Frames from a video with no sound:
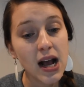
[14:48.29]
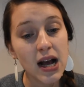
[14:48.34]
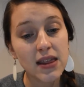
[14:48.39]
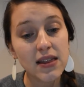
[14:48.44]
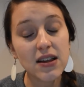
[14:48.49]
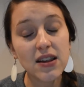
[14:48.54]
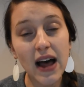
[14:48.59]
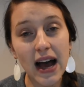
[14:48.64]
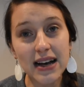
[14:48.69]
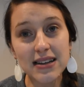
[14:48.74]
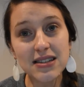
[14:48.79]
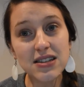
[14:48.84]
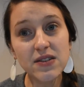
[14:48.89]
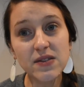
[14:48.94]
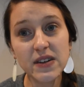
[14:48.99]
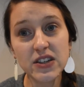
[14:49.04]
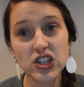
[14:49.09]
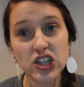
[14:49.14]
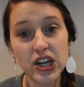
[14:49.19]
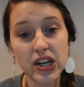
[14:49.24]
The last
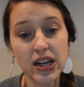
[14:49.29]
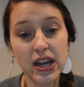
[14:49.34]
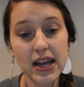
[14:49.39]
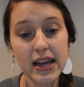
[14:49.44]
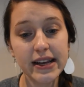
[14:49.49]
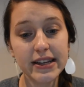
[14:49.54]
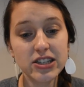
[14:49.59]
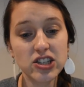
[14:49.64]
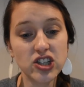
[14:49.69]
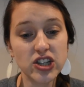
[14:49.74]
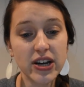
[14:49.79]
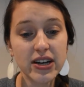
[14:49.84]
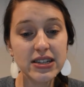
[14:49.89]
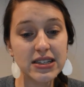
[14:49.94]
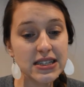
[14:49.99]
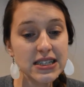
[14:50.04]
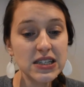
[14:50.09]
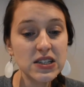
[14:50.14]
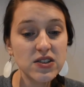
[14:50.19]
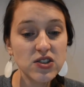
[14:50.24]
division is
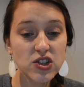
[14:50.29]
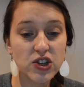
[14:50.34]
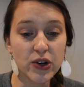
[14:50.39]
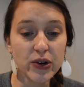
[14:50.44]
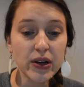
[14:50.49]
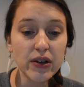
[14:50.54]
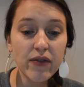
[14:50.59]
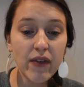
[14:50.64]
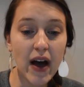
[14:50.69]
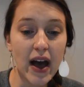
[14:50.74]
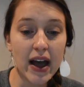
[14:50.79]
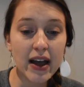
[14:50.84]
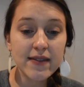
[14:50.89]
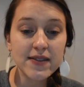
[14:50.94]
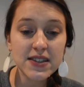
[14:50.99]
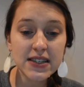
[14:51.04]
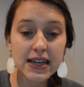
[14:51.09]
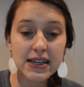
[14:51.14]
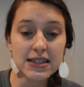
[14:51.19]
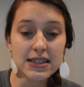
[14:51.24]
Genesis 35
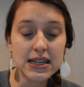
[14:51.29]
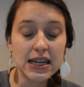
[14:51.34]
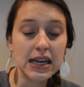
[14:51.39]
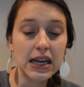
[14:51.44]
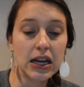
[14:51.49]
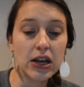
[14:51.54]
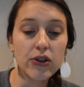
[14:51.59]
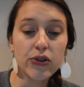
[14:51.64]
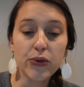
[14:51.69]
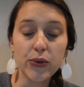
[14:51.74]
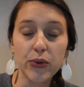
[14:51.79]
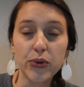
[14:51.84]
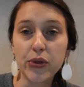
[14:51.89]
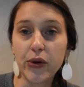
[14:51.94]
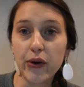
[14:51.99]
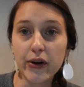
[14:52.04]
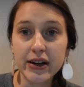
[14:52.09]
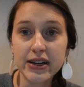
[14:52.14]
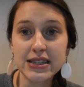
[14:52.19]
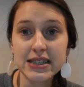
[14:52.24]
16 through
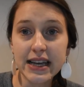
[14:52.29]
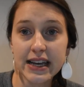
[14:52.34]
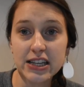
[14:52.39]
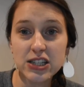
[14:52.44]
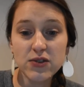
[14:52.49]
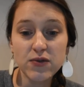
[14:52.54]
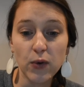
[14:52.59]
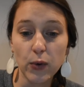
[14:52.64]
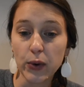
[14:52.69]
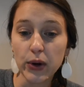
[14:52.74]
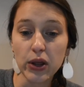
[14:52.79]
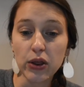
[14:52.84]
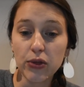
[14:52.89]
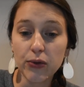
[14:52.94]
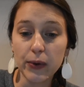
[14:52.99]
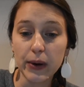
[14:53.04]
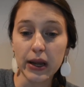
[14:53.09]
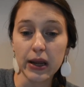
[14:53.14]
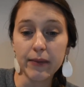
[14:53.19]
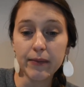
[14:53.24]
36
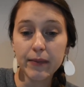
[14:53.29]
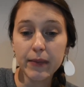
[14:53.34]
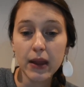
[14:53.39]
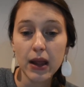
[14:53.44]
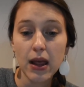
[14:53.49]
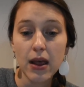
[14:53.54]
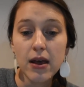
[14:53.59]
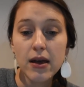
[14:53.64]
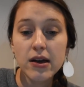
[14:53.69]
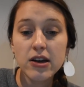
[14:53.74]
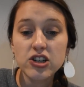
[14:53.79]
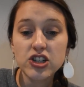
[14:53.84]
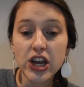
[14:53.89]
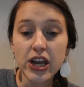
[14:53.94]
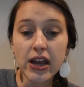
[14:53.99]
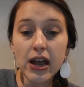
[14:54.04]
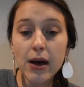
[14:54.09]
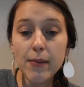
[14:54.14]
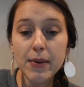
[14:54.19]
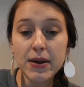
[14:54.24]
43,
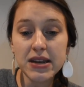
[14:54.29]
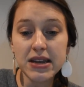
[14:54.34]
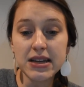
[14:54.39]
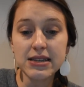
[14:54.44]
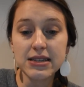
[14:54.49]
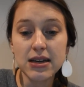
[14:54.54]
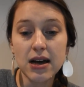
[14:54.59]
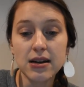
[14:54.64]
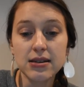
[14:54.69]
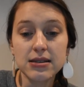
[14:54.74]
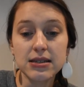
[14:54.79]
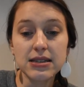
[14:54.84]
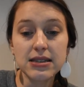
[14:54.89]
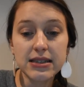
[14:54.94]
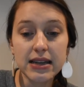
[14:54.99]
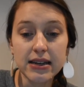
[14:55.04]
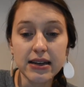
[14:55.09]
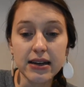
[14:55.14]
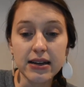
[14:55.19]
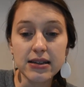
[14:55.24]
Jacob and Esau's
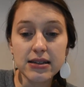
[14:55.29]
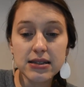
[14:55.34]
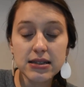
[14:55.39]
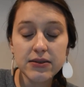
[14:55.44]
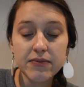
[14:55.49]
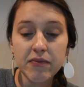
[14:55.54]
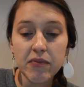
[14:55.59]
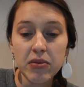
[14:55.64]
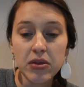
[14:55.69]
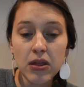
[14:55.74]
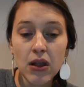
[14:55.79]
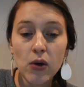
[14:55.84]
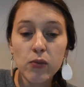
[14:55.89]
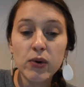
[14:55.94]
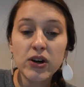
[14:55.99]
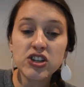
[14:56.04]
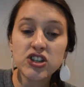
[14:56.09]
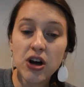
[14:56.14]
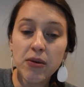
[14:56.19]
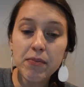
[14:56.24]
descendants.
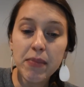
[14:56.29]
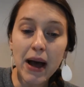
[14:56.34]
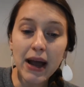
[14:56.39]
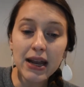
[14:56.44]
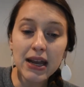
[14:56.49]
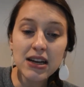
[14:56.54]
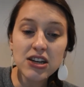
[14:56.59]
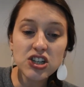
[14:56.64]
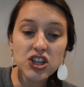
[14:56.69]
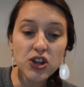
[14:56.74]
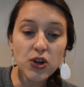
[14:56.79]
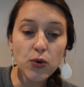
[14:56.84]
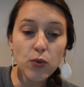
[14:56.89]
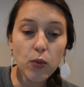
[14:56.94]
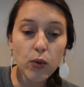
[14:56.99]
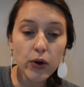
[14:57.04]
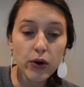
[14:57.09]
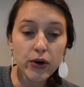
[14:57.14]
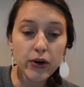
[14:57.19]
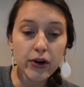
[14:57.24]
We jump back into the
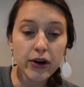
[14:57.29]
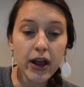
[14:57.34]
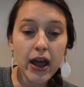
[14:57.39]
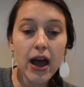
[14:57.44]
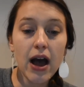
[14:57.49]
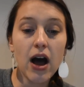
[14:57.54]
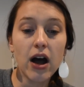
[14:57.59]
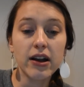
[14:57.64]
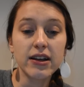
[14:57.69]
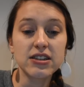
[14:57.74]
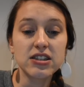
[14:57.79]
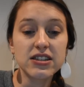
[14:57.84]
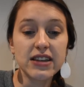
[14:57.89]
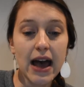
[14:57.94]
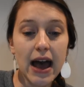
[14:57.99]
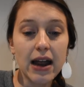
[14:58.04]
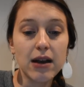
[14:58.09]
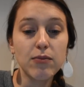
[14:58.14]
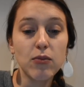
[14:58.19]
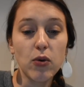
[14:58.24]
word on a
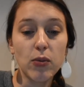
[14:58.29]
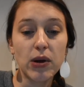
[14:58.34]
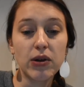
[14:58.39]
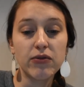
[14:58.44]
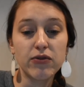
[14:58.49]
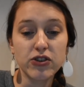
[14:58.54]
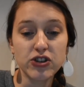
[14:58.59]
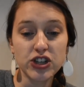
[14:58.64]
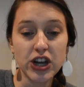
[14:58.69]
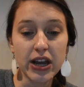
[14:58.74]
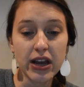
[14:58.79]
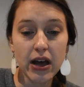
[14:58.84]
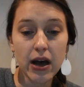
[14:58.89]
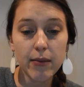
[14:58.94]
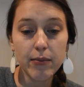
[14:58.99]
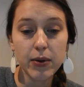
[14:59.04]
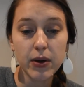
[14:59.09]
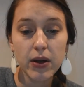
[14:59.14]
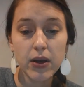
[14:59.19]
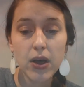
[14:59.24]
sad moment for Jacob.